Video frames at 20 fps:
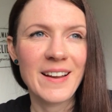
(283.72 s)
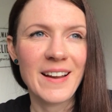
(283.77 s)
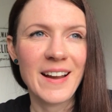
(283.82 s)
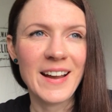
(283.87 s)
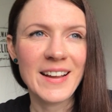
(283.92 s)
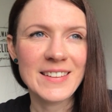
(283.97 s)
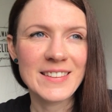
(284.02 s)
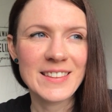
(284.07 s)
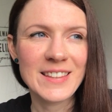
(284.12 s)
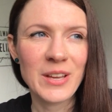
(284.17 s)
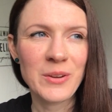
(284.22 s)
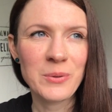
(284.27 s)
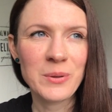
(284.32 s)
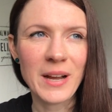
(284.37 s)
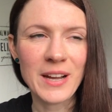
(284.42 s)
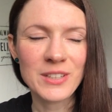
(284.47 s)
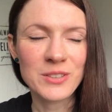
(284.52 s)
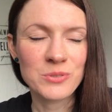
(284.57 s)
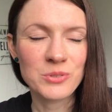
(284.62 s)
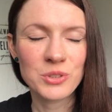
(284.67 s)
And there,
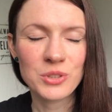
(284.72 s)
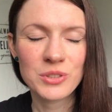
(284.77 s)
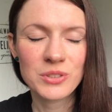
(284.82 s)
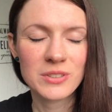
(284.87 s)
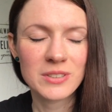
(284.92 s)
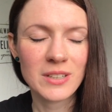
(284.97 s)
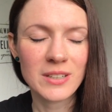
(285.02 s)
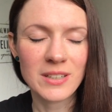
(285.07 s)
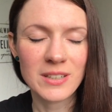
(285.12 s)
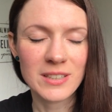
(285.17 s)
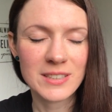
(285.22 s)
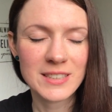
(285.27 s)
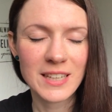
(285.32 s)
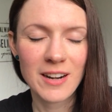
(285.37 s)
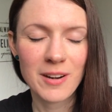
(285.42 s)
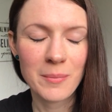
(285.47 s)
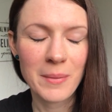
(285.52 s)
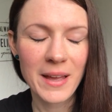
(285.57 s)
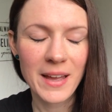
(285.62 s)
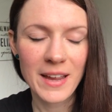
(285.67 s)
I was just
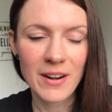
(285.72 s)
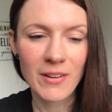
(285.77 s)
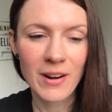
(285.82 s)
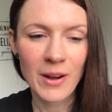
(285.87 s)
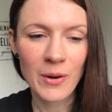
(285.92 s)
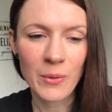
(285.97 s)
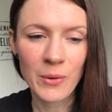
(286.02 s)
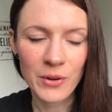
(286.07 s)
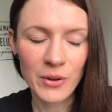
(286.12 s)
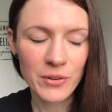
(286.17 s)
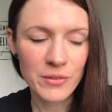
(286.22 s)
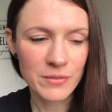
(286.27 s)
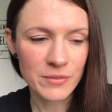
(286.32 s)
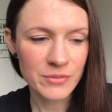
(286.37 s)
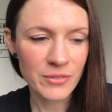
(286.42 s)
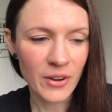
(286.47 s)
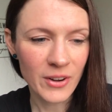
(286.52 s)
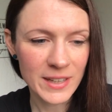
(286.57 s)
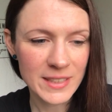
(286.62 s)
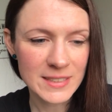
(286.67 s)
tearing my hair out, I couldn't
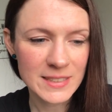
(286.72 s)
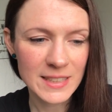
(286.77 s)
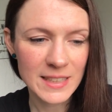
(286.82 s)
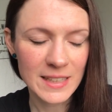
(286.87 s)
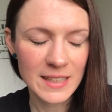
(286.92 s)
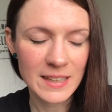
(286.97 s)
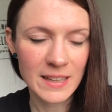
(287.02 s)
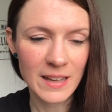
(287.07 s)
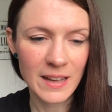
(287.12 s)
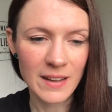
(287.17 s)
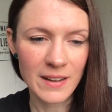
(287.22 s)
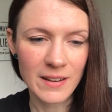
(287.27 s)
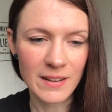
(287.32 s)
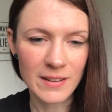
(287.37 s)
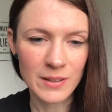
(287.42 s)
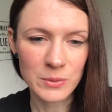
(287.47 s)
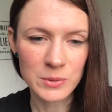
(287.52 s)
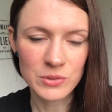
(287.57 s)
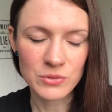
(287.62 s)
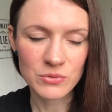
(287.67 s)
find it,
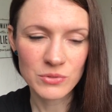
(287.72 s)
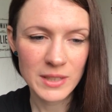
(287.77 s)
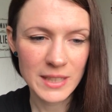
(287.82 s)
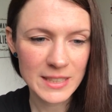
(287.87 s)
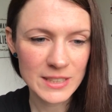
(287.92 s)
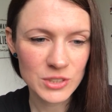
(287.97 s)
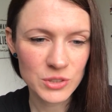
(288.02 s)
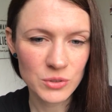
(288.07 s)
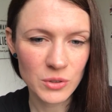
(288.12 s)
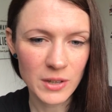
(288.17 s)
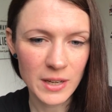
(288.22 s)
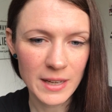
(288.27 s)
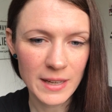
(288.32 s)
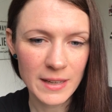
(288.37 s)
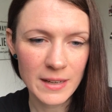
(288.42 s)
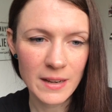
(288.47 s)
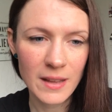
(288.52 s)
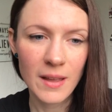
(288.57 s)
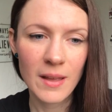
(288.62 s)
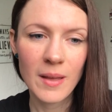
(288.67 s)
I was really
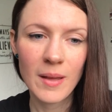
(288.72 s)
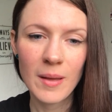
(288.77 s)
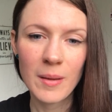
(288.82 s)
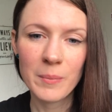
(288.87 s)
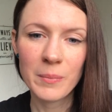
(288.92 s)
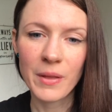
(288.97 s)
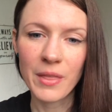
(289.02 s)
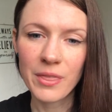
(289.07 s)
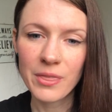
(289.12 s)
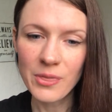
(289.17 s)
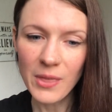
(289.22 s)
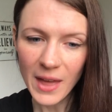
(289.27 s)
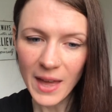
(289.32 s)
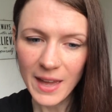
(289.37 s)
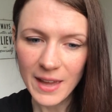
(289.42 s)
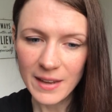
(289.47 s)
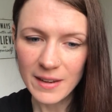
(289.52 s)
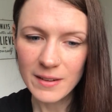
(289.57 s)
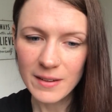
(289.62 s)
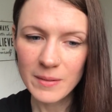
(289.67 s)
struggling. But
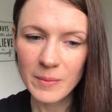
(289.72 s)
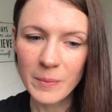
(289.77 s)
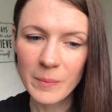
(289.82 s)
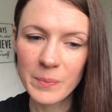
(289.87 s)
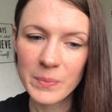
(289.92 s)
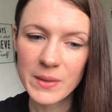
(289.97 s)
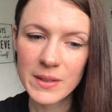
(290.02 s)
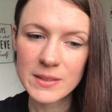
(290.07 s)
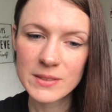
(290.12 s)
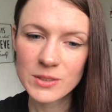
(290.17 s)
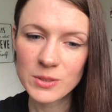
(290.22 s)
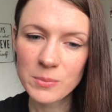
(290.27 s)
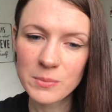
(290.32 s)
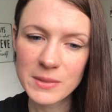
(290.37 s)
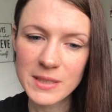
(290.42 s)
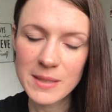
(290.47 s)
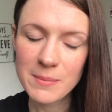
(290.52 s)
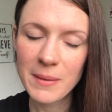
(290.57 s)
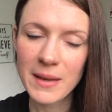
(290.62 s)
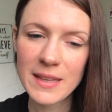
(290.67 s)
then
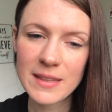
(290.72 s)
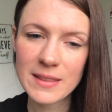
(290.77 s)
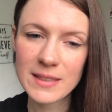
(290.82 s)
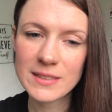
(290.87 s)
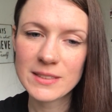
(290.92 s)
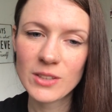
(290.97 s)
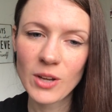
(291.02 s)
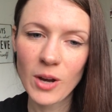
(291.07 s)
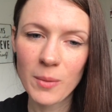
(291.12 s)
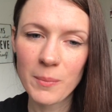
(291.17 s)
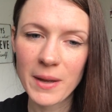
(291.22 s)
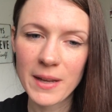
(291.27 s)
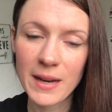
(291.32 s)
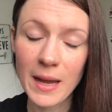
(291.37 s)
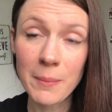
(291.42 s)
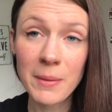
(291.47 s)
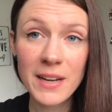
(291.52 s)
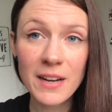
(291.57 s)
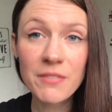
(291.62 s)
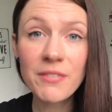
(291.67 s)
somebody made this comment. I
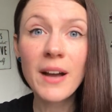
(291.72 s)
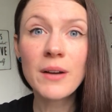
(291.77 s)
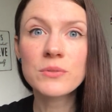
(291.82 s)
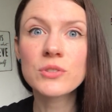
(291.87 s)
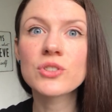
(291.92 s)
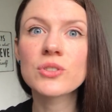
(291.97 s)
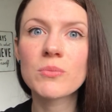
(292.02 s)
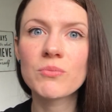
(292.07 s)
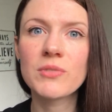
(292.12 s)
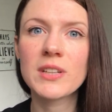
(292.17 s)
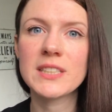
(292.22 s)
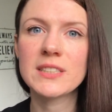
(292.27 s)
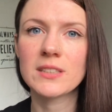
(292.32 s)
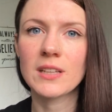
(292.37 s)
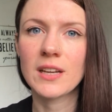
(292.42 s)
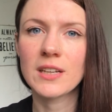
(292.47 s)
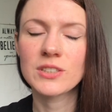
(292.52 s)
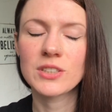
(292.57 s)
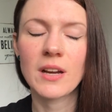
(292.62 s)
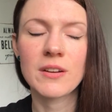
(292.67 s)
mean, I found some
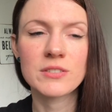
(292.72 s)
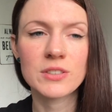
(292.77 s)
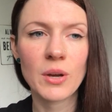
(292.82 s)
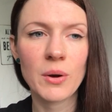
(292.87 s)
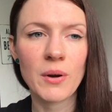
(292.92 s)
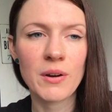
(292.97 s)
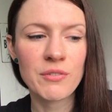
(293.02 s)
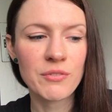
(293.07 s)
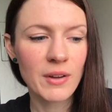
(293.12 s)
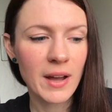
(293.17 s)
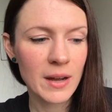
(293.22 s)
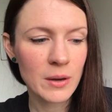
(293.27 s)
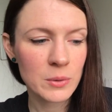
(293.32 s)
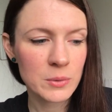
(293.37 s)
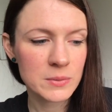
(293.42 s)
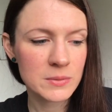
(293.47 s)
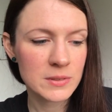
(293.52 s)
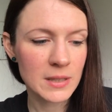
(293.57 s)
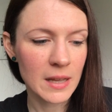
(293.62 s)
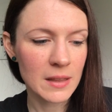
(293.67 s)
research, so I
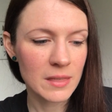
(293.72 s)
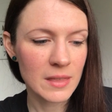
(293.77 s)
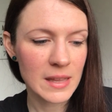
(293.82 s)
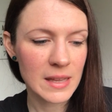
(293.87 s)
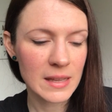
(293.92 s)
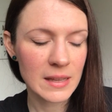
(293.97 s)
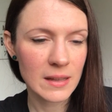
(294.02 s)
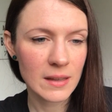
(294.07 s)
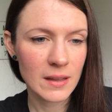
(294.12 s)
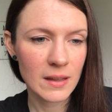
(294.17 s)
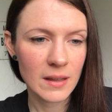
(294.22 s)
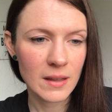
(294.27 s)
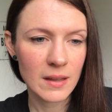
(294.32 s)
found I think